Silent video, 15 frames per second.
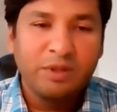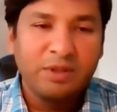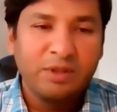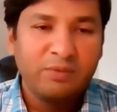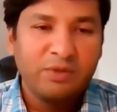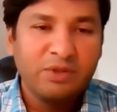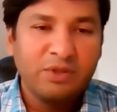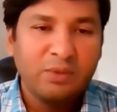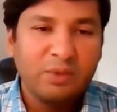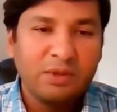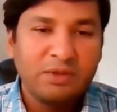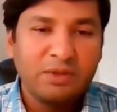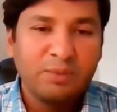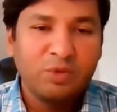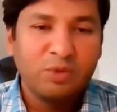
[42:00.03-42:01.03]
the Pradeep Vijay
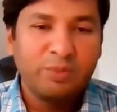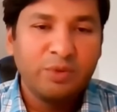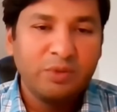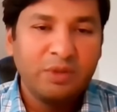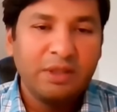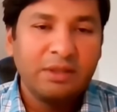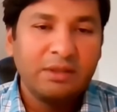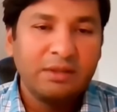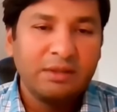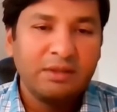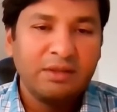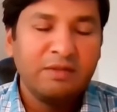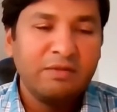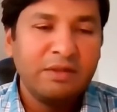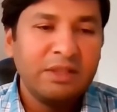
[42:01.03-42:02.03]
WhatsApp group, you can
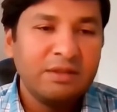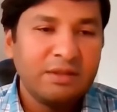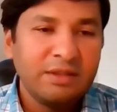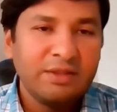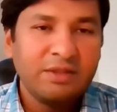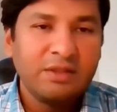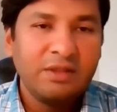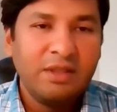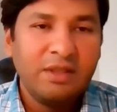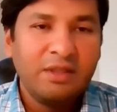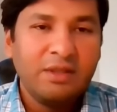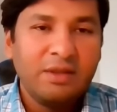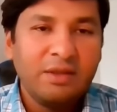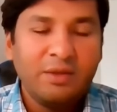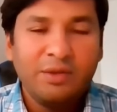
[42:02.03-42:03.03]
give an interest.
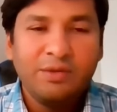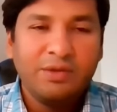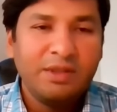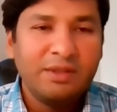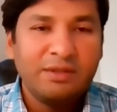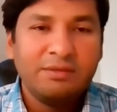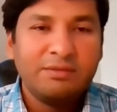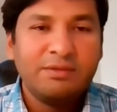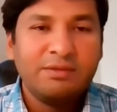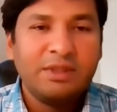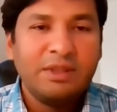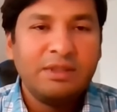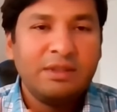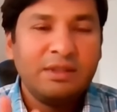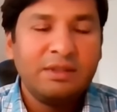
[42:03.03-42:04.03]
Or you can
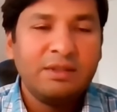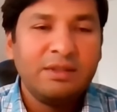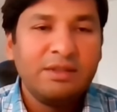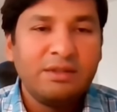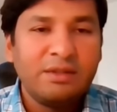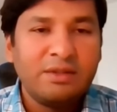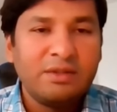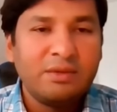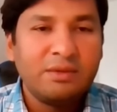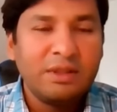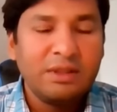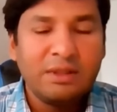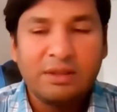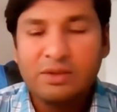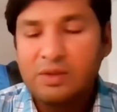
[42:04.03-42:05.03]
send an interest to
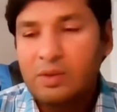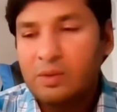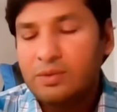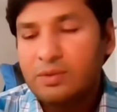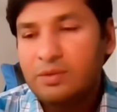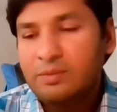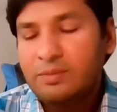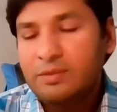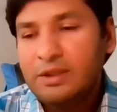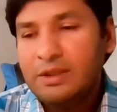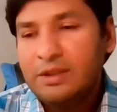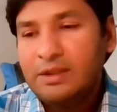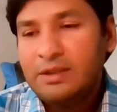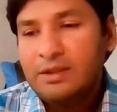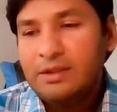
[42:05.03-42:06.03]
Netaji also.
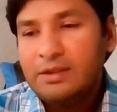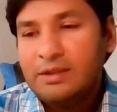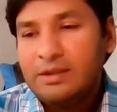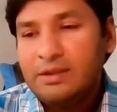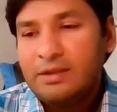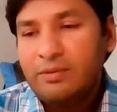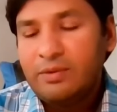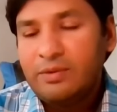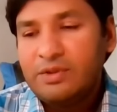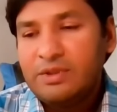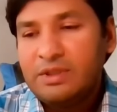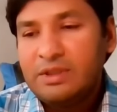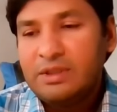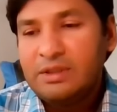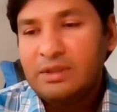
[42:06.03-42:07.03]
Of
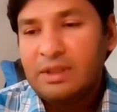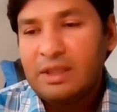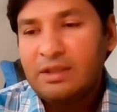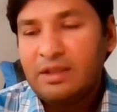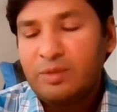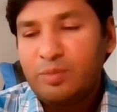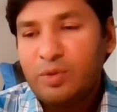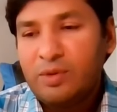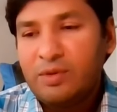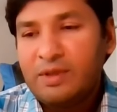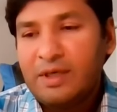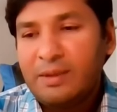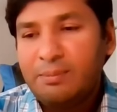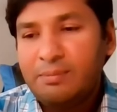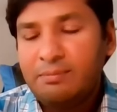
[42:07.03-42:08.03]
course, this Ladakh
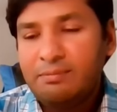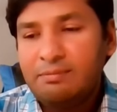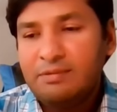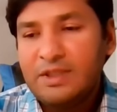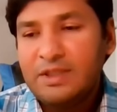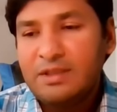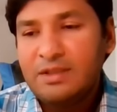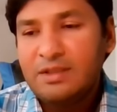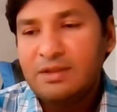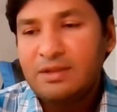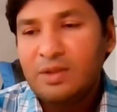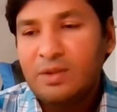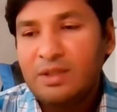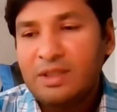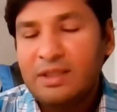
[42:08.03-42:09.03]
program
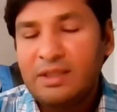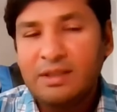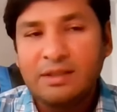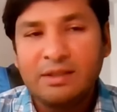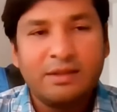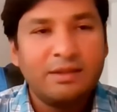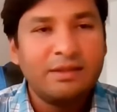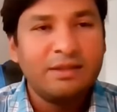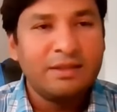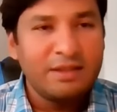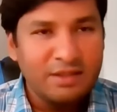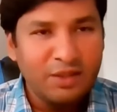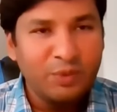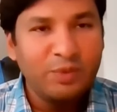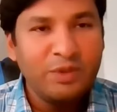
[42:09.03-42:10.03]
is not
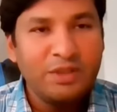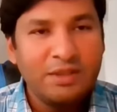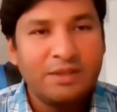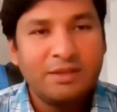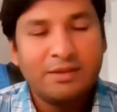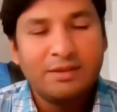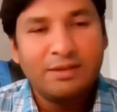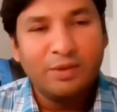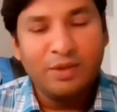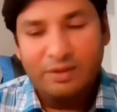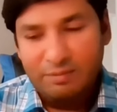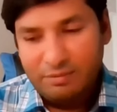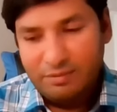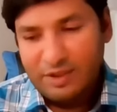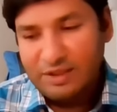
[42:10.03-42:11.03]
a service.
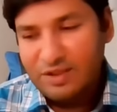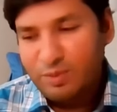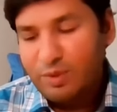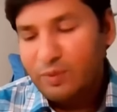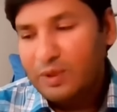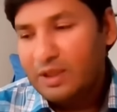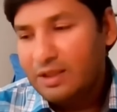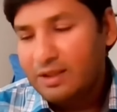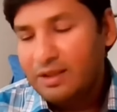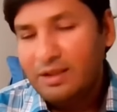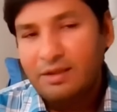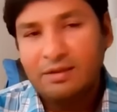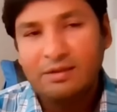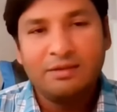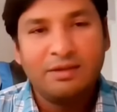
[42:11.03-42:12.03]
Okay, let's be very
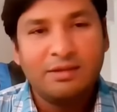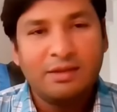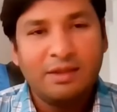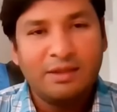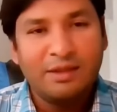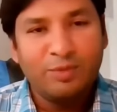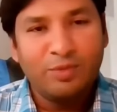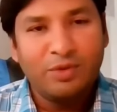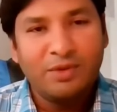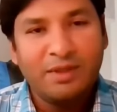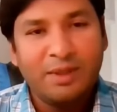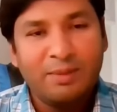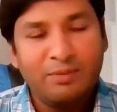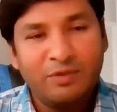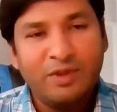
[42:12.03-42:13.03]
clear. This Ladakh
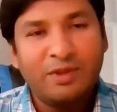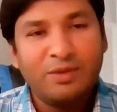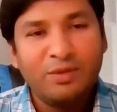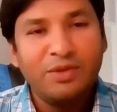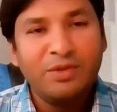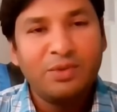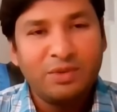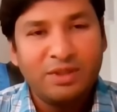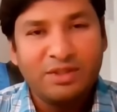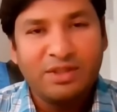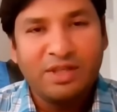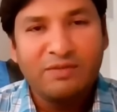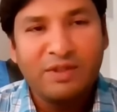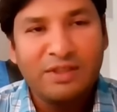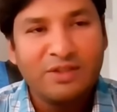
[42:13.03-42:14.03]
program, we are going through a
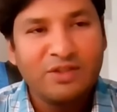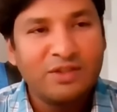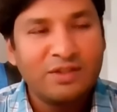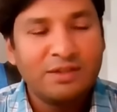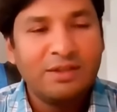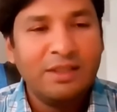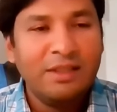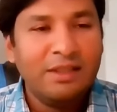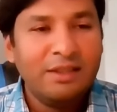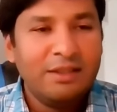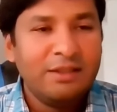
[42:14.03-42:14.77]
travel agent.